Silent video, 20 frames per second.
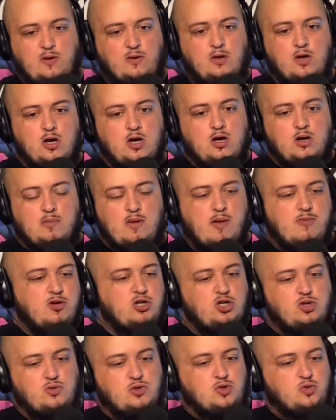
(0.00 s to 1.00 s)
Maybe
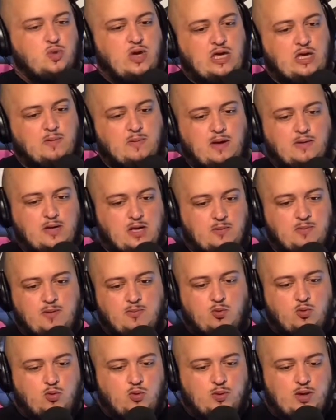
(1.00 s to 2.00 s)
she was weak. Maybe
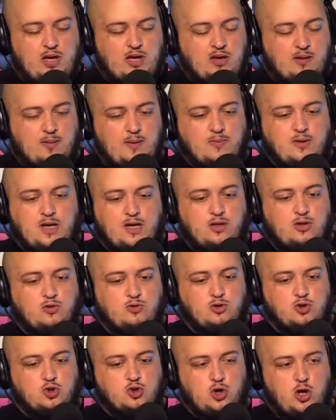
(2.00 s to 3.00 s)
other people were weak, and maybe they
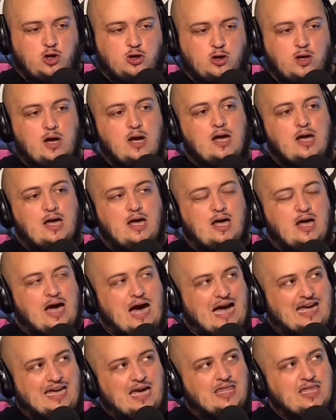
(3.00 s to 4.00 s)
could do it stronger.
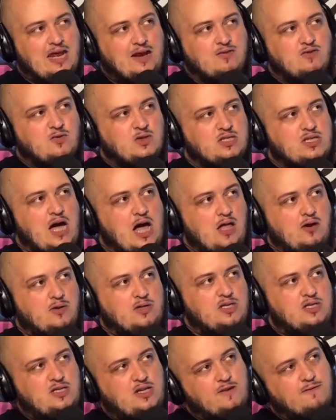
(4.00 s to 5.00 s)
I get that. Everyone's
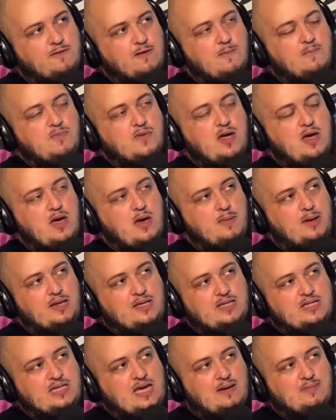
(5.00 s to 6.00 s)
tolerance is different.
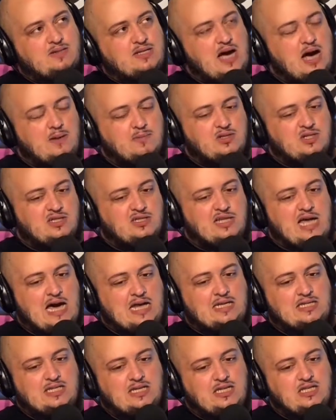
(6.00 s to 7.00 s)
But at the same time, it's
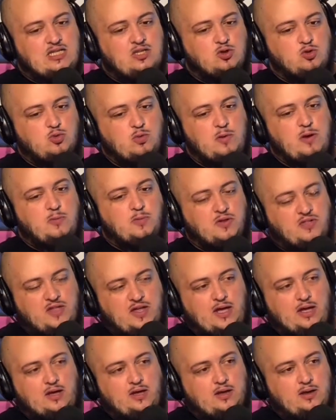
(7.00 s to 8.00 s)
just not as easy as what
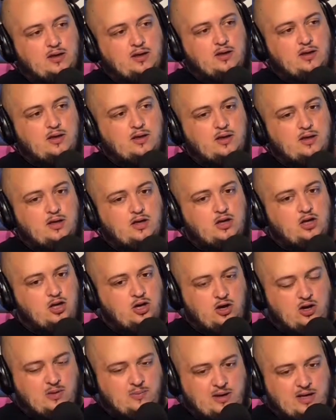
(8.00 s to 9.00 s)
people think.
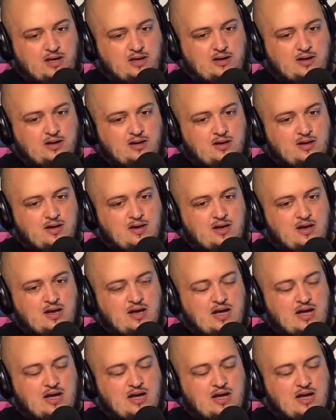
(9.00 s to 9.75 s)
You know what I mean?